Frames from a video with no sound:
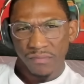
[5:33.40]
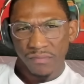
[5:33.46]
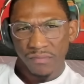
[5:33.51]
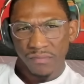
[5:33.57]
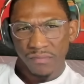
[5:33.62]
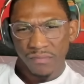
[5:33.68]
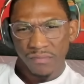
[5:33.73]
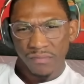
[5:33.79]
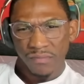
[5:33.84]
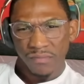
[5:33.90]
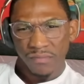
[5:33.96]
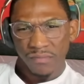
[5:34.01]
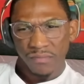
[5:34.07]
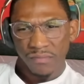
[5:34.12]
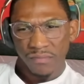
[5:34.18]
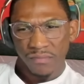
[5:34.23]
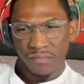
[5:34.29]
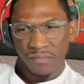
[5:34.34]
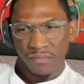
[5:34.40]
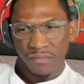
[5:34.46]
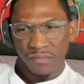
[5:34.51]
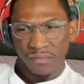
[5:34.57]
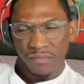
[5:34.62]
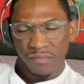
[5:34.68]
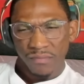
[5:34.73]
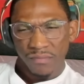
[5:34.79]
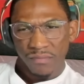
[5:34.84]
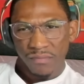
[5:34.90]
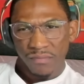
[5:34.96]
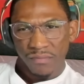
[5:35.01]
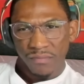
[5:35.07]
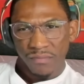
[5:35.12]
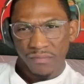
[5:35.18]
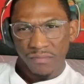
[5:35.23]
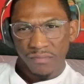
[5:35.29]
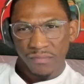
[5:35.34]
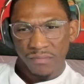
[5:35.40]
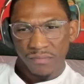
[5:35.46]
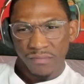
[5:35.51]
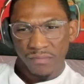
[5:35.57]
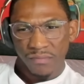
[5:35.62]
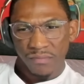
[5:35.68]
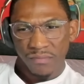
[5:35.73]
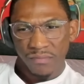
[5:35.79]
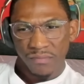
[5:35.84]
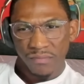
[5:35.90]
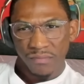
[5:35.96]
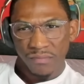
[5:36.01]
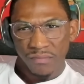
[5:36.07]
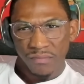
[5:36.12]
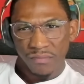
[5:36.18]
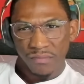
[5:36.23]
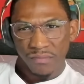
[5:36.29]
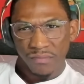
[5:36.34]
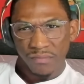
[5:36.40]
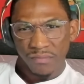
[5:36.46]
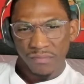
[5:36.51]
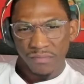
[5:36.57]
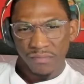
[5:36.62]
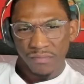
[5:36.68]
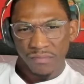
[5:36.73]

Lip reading: (silent)